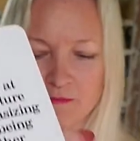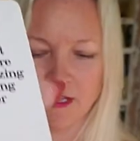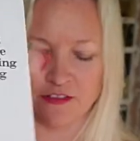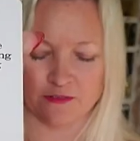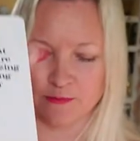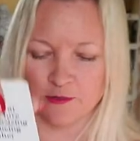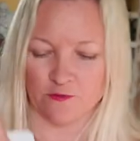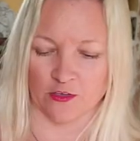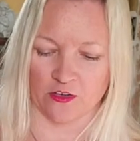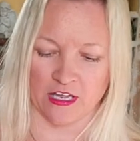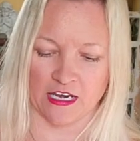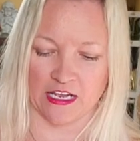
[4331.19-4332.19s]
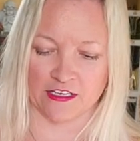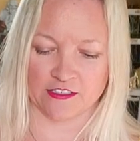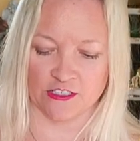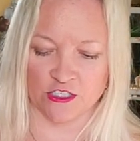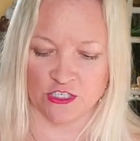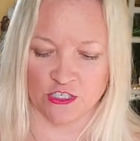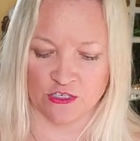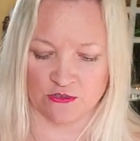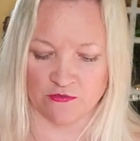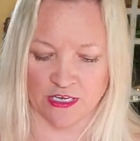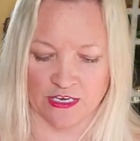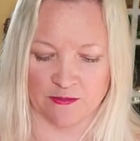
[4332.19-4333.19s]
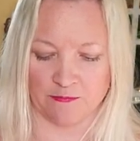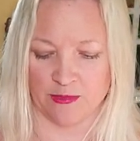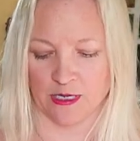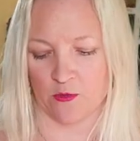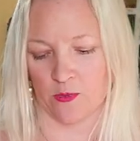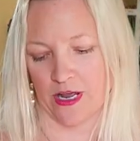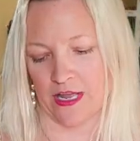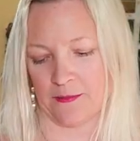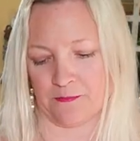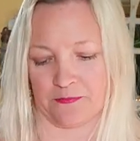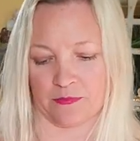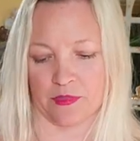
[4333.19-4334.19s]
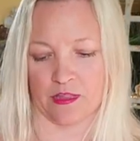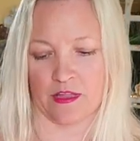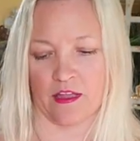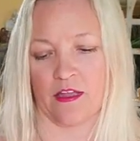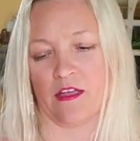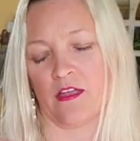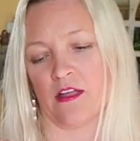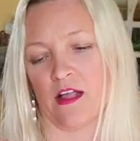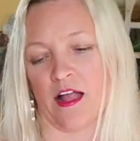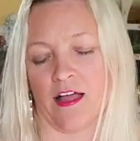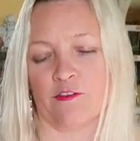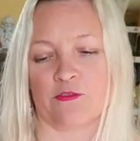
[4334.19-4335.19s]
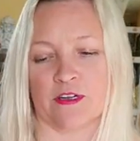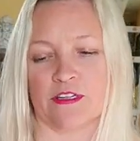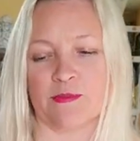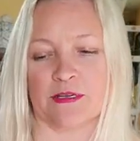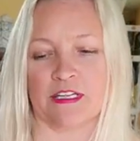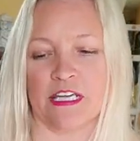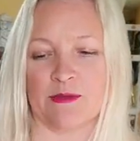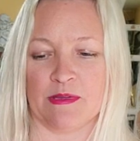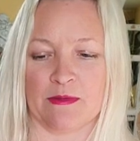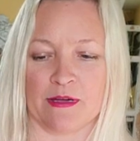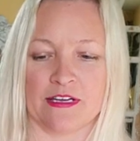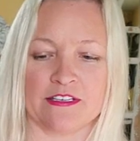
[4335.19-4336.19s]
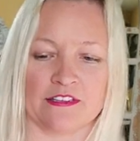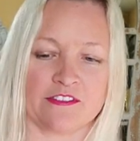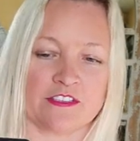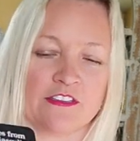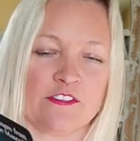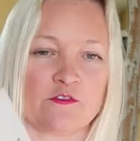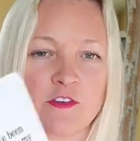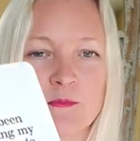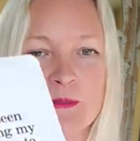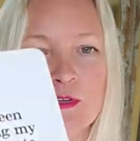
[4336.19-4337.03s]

makes me feel connected to you in a big way. I've really been keeping my distance from